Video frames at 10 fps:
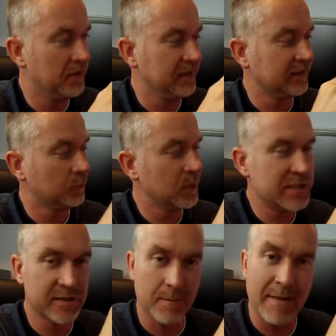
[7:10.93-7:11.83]

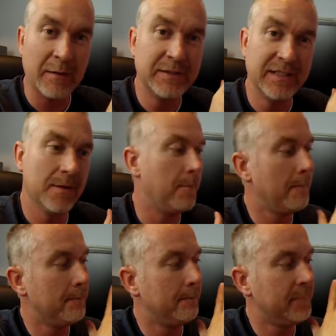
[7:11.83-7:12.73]
switches are mounted in a
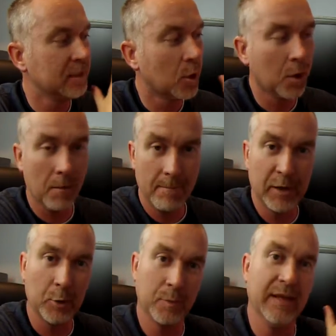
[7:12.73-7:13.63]
big ol'
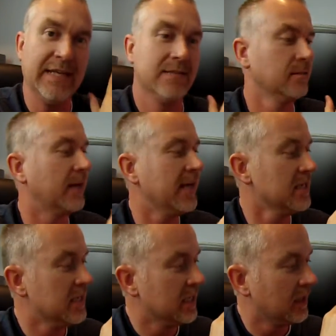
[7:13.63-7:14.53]
metal plate, right?
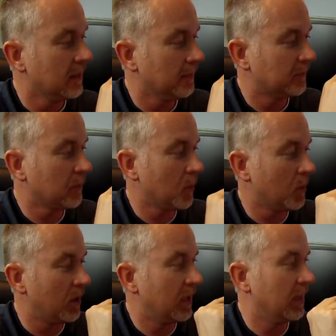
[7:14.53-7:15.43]

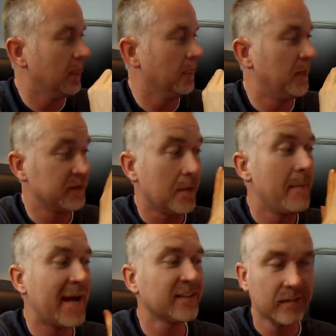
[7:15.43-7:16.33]
So there's a
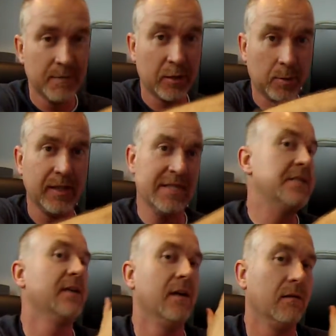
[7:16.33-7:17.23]
massive metal plate in
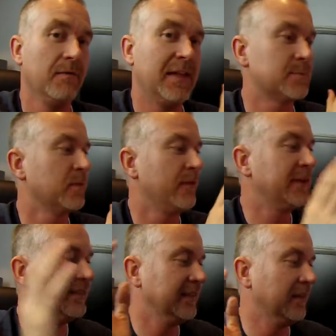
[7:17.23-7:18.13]
here that's
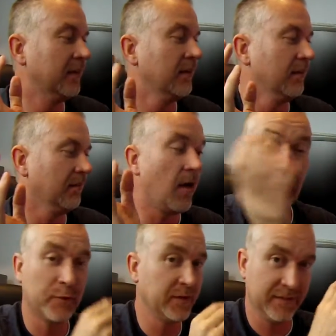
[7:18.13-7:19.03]
preventing all
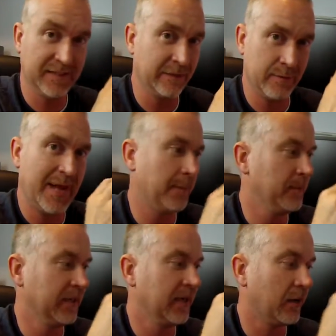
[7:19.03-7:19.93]
sorts of stuff from
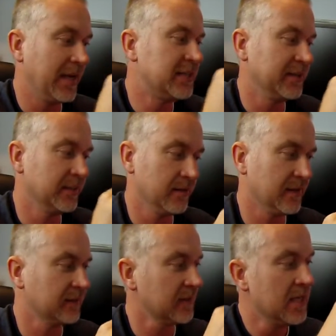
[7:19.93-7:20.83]
happening or entering into
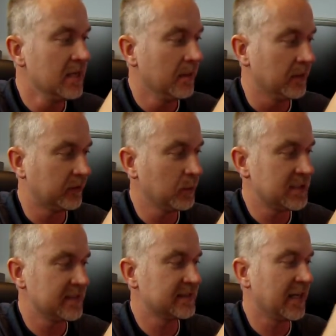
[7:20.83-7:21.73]
this. The
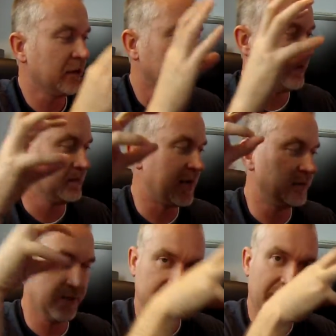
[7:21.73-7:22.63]
switch itself is
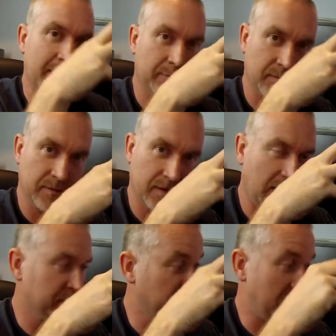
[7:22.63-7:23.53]
mounted on top
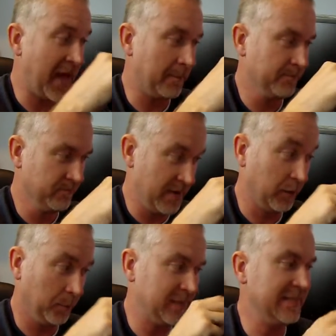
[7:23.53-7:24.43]
of that
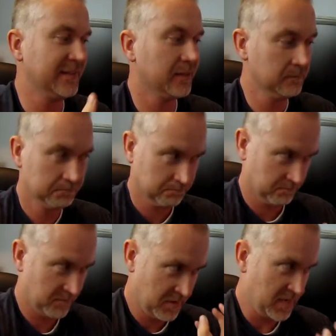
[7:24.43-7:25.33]
metal piece
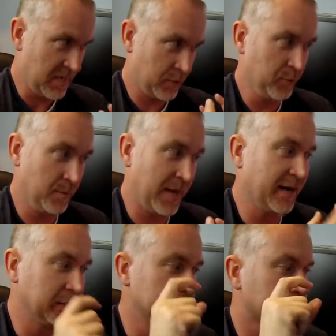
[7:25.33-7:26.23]
through the
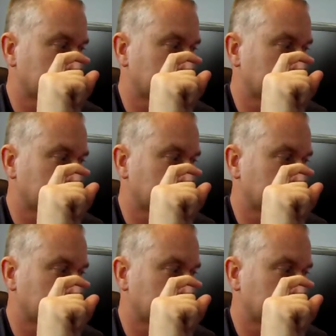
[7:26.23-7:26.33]
bottom,